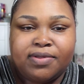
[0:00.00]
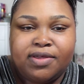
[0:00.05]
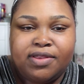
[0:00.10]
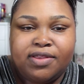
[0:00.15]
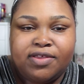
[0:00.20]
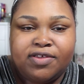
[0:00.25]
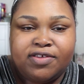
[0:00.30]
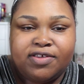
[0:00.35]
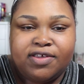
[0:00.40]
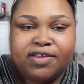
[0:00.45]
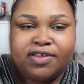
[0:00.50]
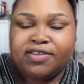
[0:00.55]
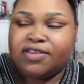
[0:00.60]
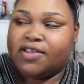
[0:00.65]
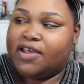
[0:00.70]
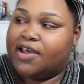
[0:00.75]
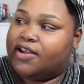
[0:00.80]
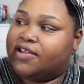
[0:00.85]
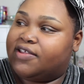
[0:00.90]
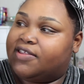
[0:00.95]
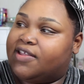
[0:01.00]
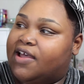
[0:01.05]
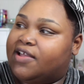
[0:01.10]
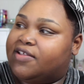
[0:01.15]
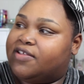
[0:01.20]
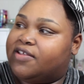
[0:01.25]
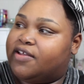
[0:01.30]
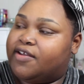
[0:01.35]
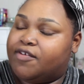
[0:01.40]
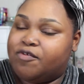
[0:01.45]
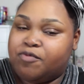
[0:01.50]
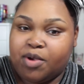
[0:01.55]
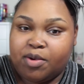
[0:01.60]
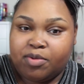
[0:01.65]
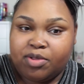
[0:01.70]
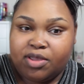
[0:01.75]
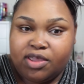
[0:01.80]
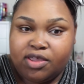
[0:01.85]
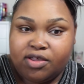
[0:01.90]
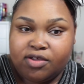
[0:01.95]
And it just says Anastasia of
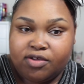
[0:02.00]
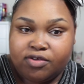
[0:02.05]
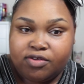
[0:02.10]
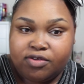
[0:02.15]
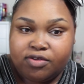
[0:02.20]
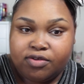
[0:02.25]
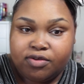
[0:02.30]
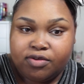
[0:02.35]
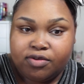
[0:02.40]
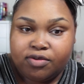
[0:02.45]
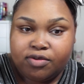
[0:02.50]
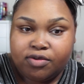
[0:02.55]
Beverly Hills